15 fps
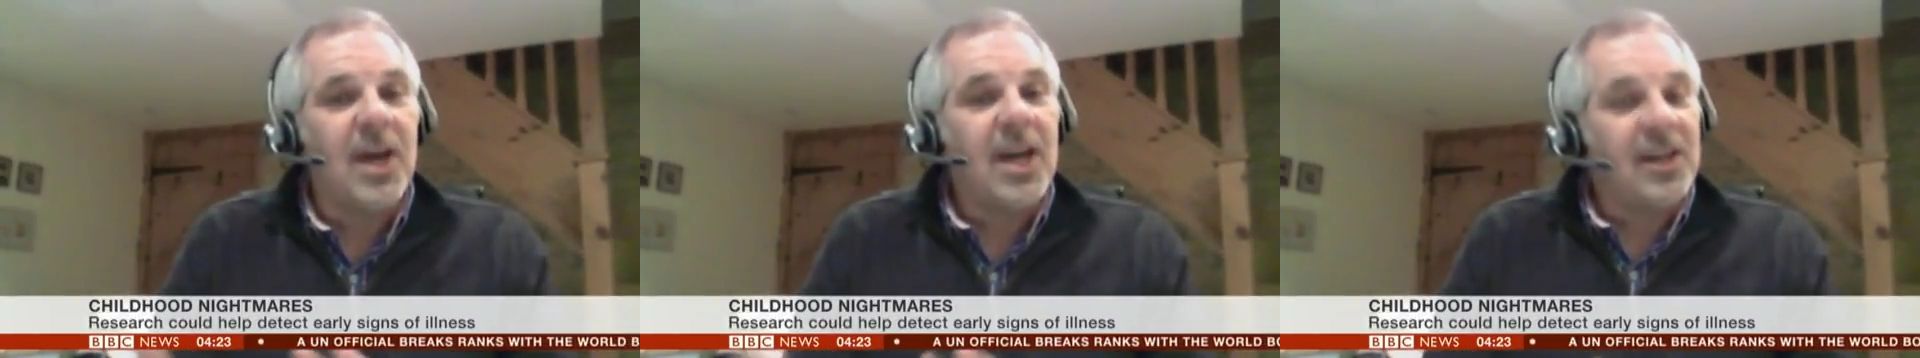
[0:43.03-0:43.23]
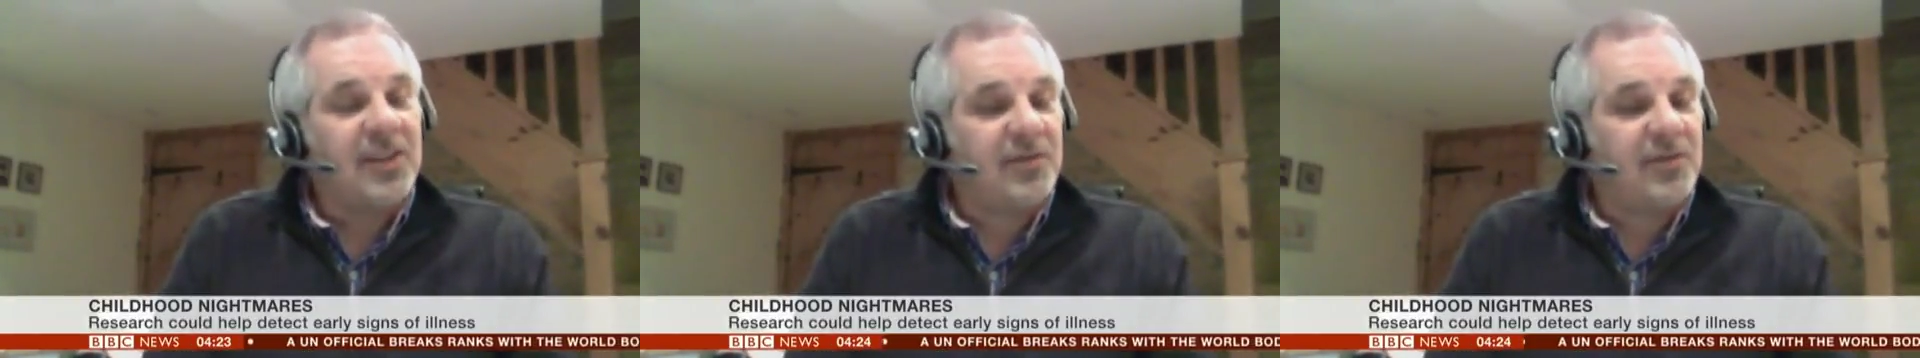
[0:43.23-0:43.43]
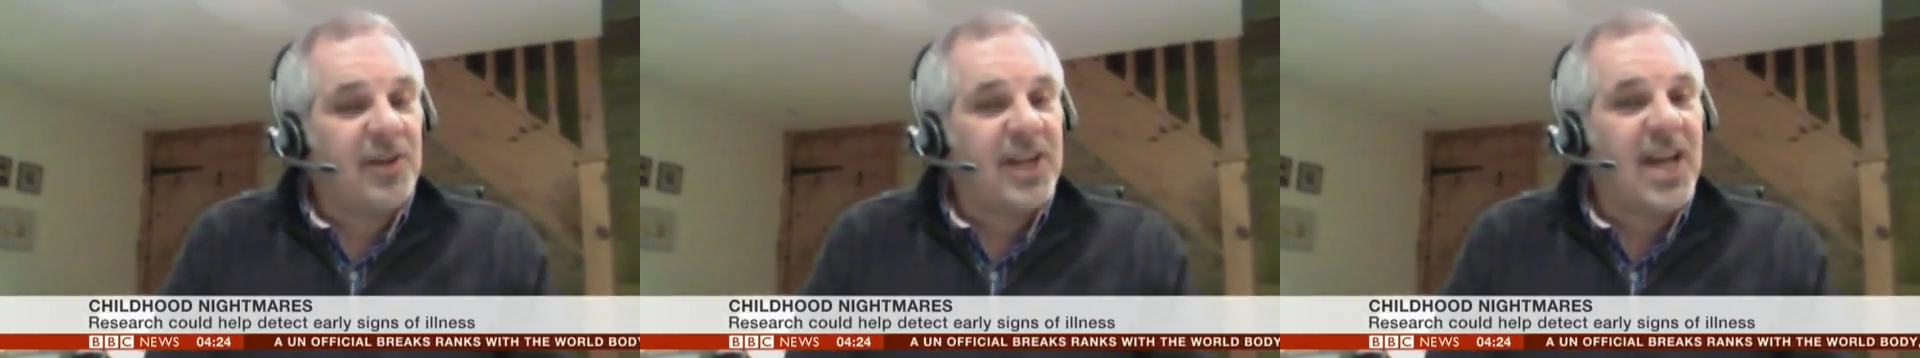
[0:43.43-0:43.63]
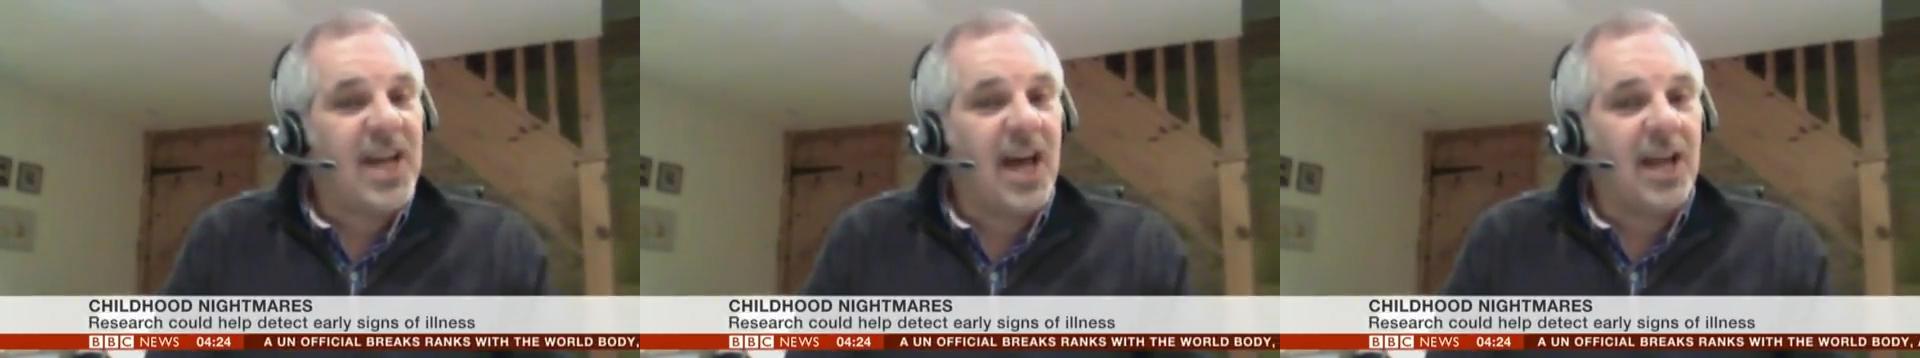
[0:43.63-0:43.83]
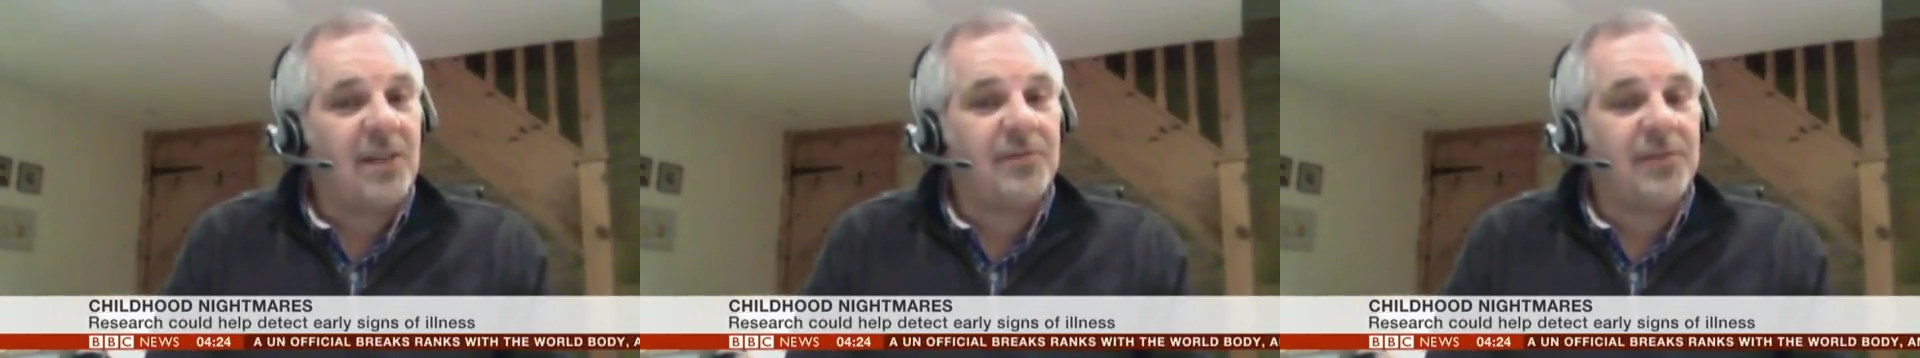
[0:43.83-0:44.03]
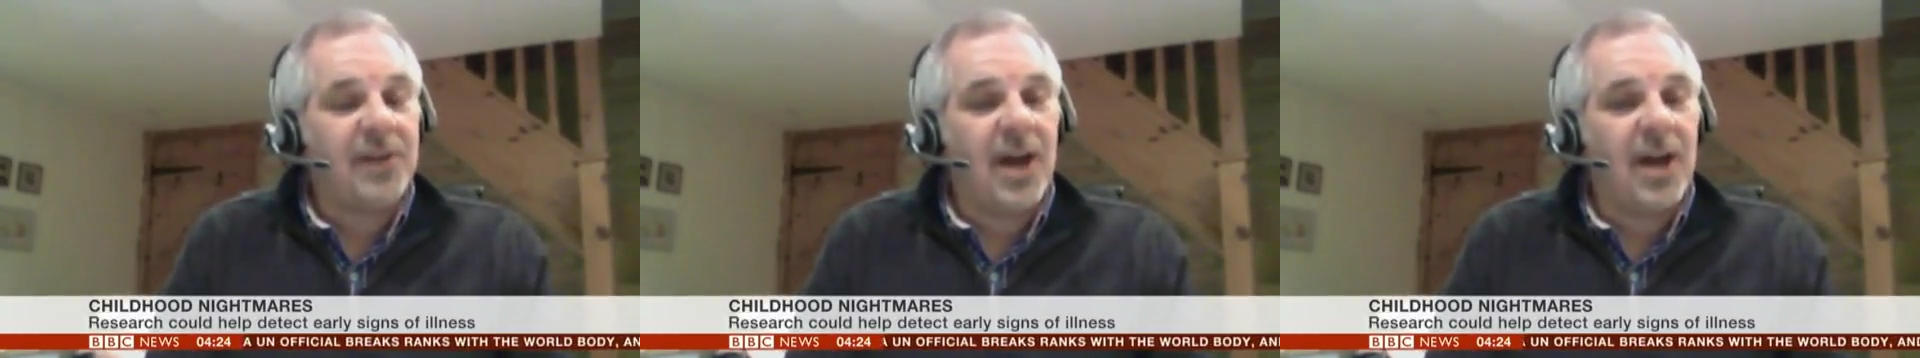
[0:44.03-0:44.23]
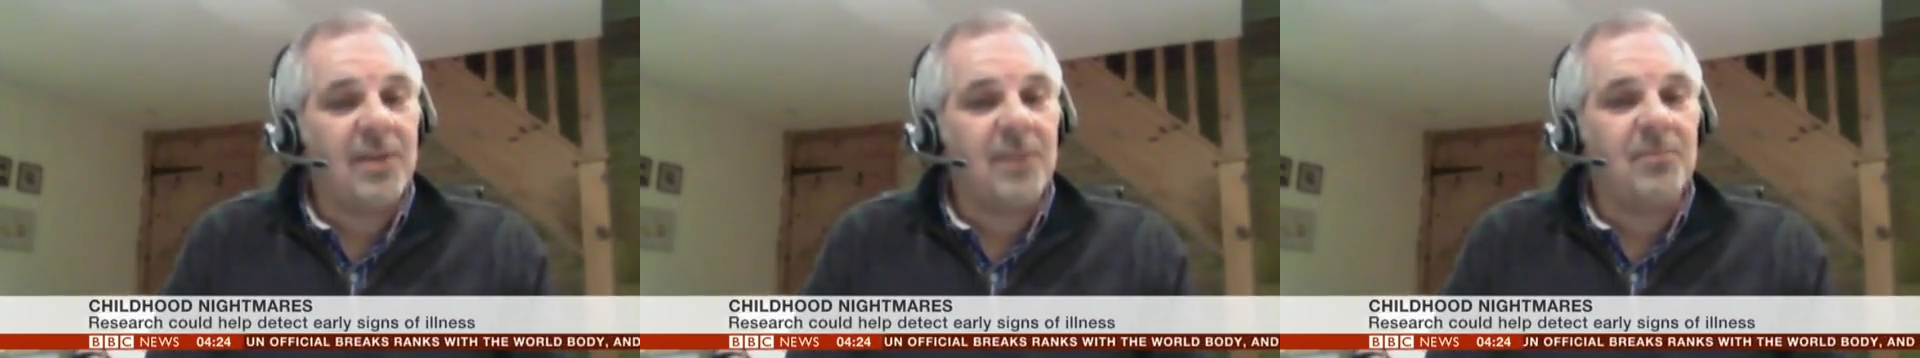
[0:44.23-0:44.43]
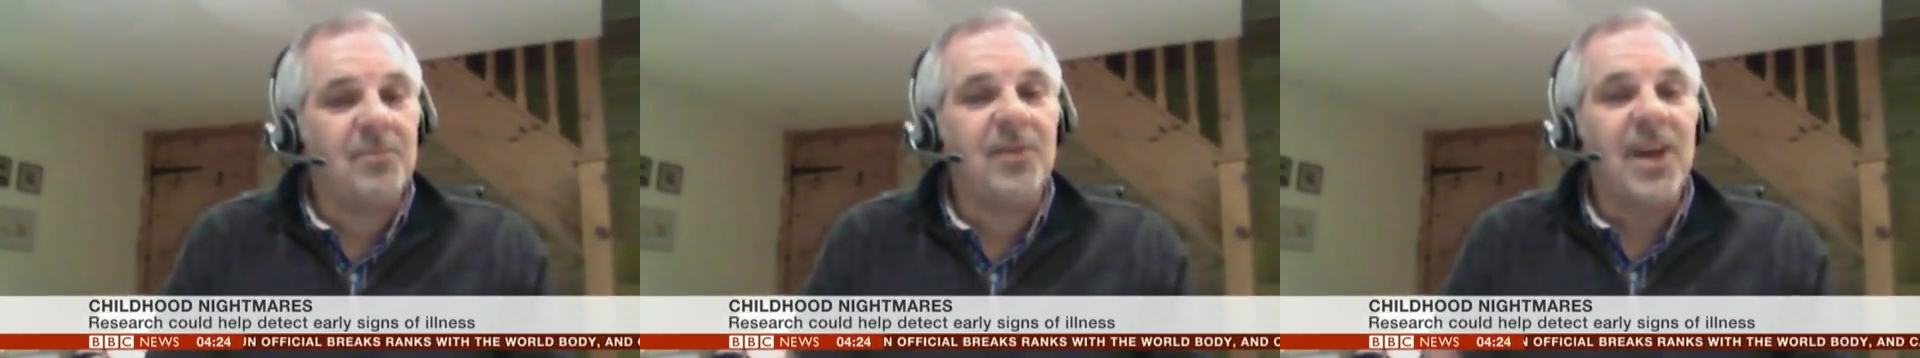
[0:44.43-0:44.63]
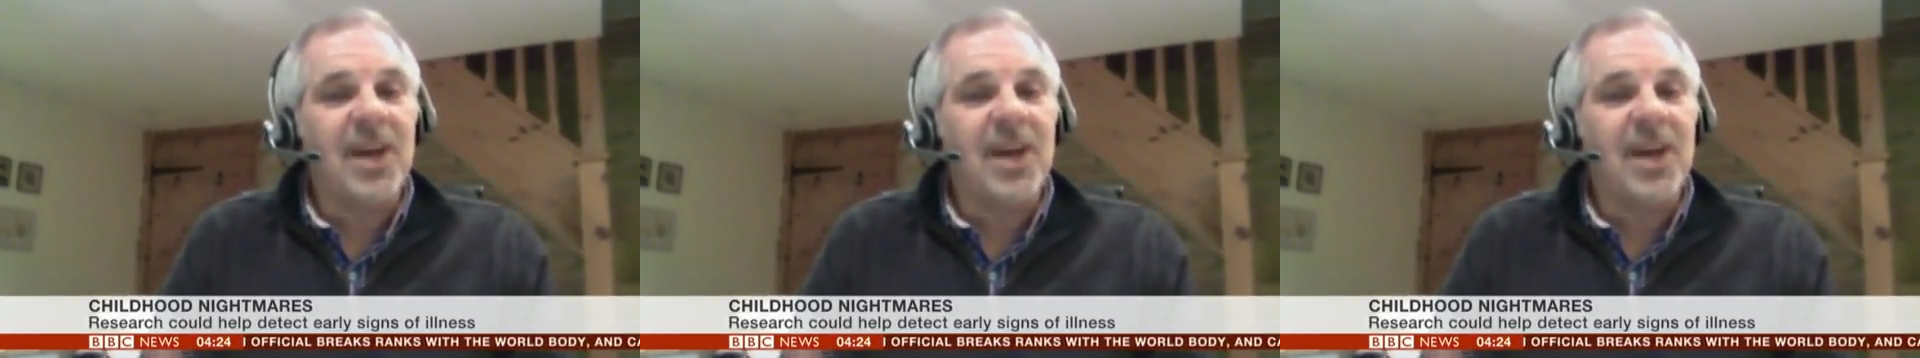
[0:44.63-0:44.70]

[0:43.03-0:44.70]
three and a half times